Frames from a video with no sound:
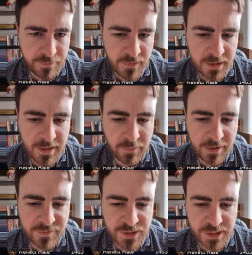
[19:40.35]
Again, we'll
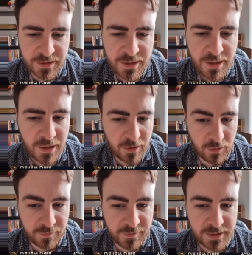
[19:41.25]
have to see.
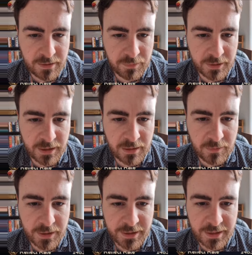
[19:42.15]
Ophelia putting a lot
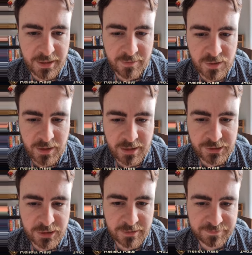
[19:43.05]
of work in here as well, actually.